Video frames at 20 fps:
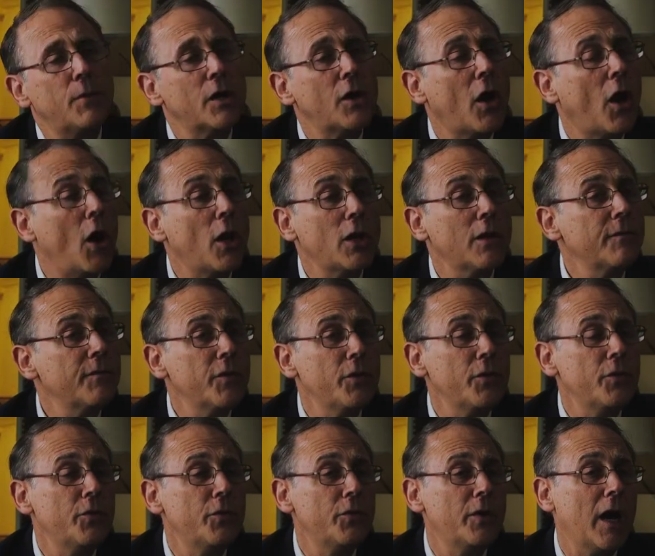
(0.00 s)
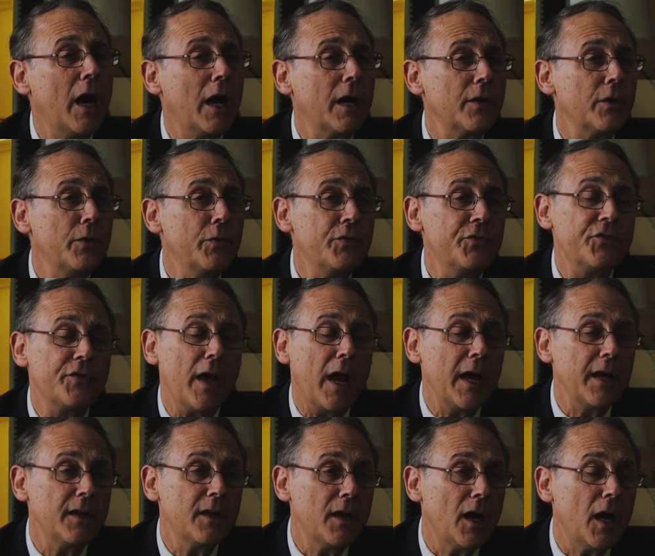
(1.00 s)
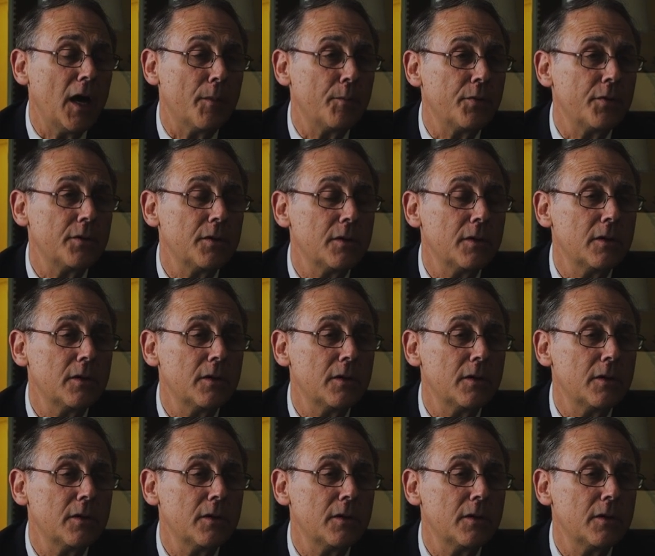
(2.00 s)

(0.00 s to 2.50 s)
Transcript: But all of you who got who signed up